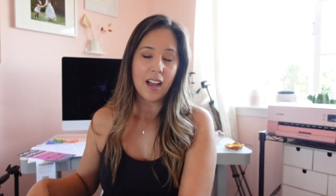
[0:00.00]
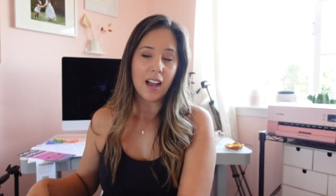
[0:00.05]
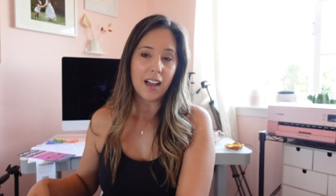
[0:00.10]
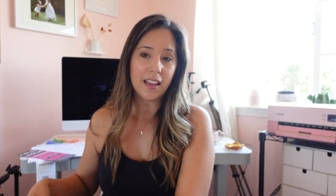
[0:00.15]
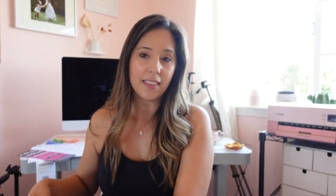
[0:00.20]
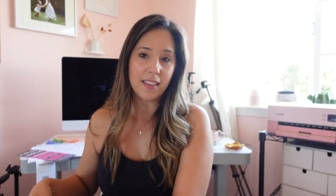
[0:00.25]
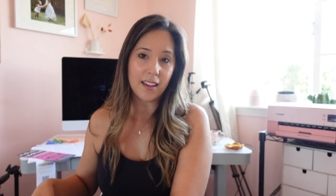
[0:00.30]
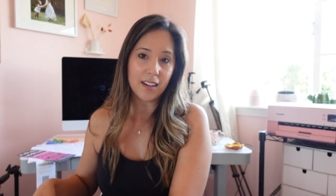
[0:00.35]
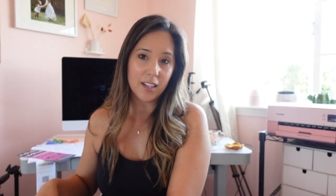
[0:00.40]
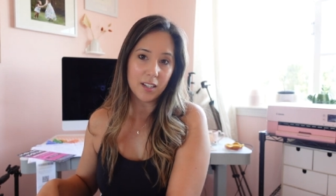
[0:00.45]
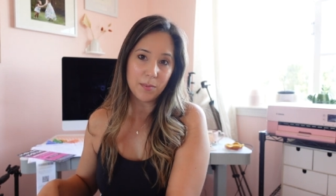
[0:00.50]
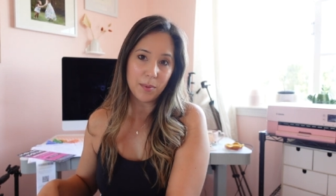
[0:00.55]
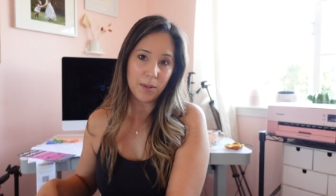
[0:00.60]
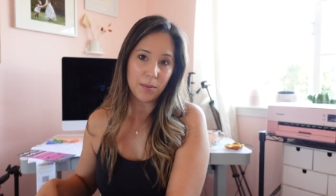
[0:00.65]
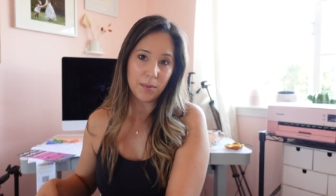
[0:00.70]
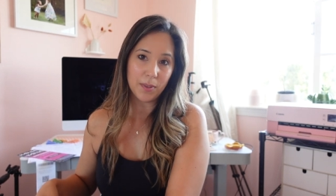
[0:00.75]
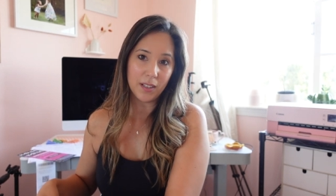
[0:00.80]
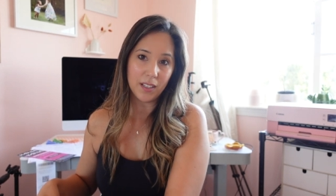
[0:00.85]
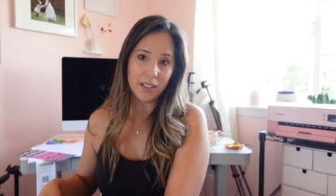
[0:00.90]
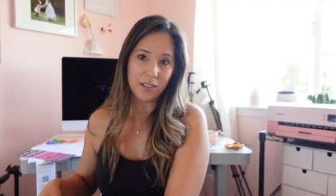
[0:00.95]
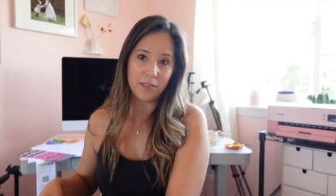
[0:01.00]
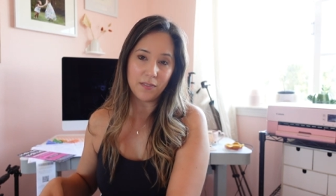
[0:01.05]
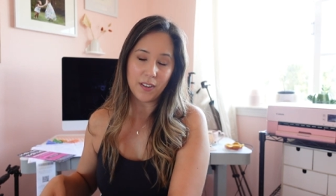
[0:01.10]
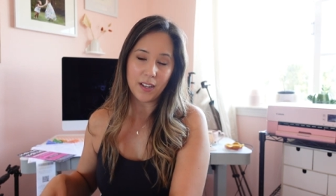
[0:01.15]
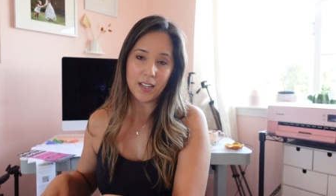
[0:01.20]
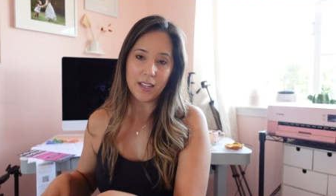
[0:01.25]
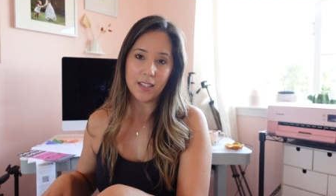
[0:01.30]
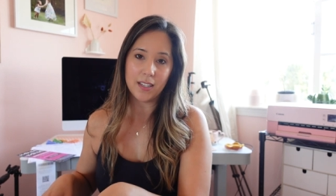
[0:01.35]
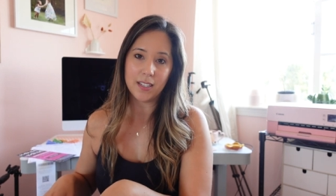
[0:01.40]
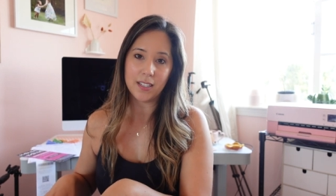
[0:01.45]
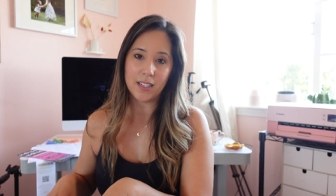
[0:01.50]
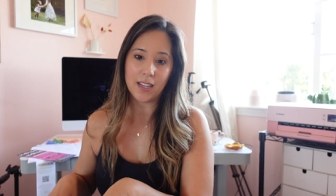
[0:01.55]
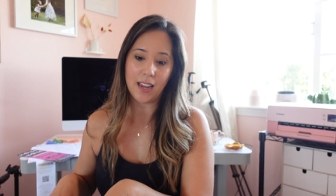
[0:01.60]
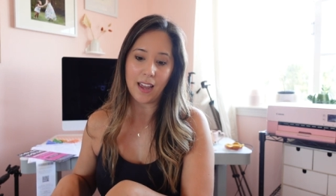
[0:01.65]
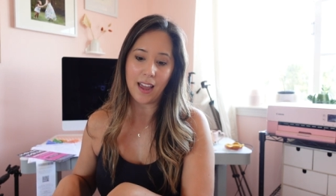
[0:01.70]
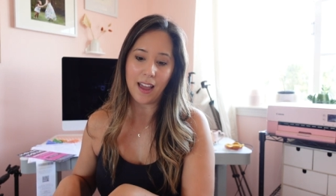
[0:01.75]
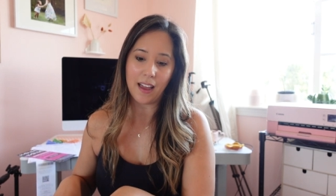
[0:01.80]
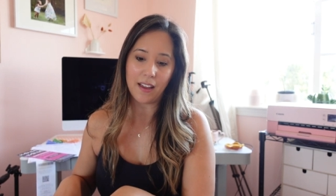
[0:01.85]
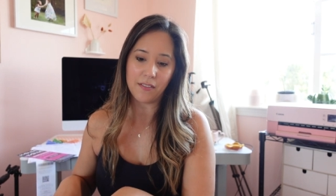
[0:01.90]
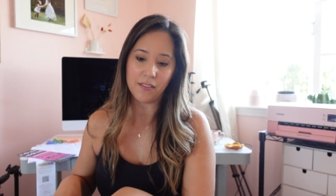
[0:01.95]
I thought it'd be really fun to
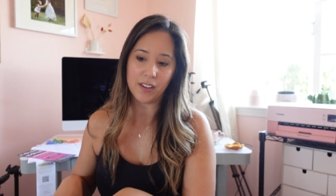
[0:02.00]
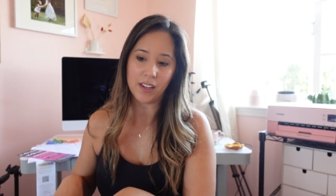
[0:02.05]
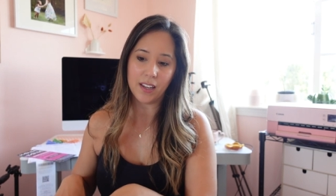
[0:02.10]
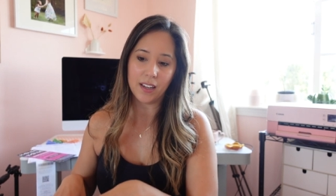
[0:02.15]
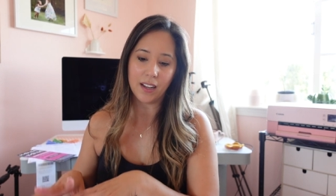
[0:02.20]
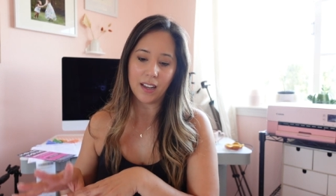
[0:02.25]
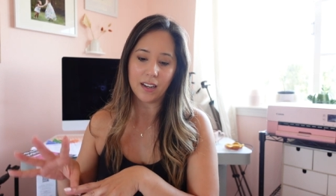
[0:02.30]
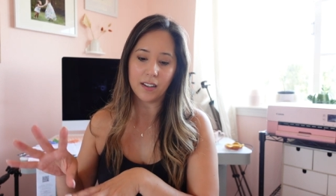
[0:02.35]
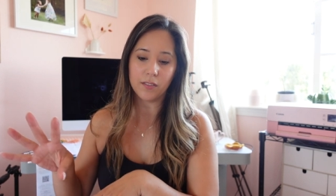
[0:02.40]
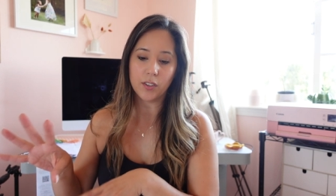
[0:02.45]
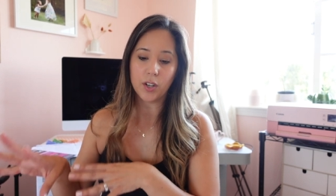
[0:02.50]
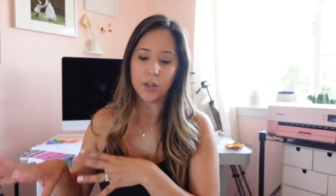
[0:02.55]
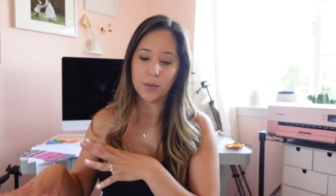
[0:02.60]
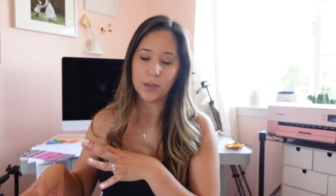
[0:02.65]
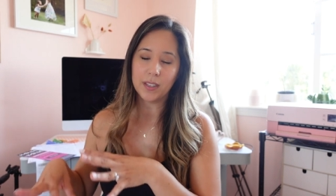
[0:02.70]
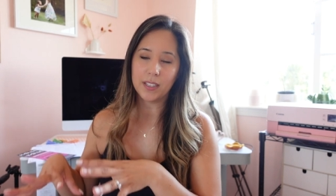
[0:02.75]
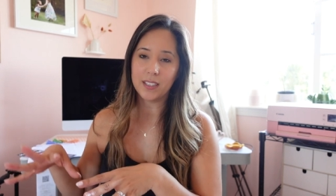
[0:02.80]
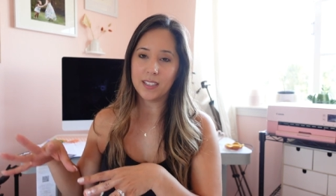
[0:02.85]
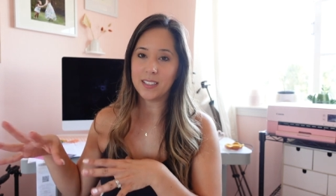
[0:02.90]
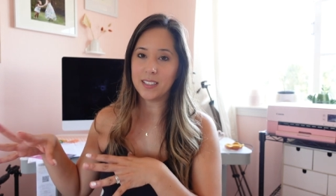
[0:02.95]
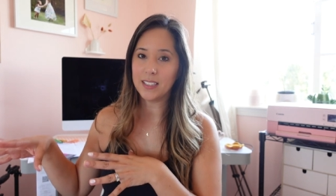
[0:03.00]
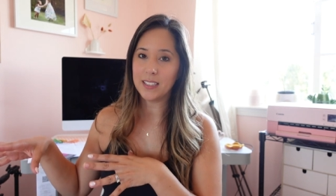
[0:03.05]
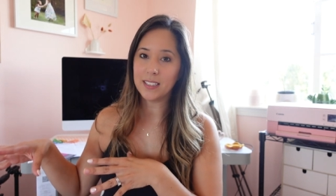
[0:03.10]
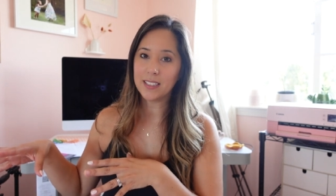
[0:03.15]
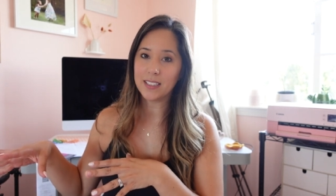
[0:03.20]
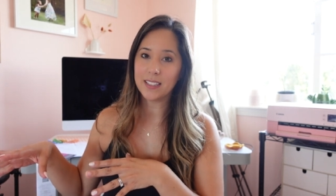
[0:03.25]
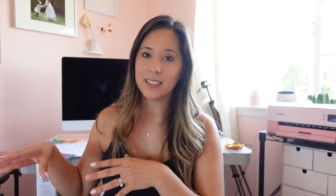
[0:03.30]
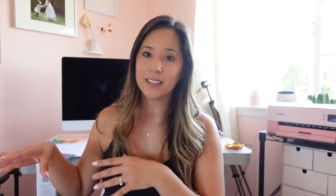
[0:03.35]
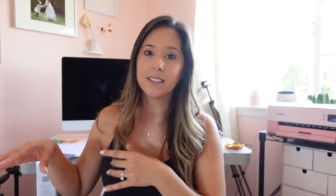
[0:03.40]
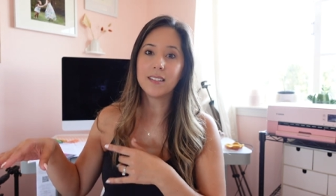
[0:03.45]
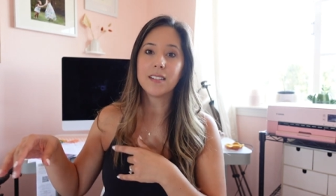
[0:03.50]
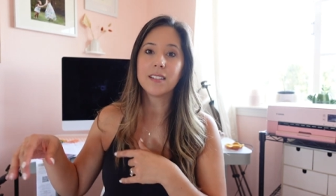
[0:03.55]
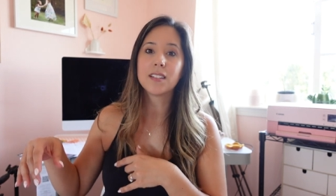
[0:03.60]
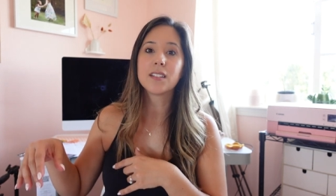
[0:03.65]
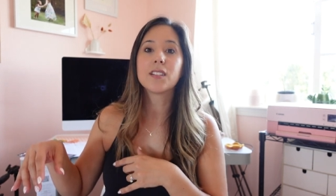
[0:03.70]
have it kind of go with the seasons.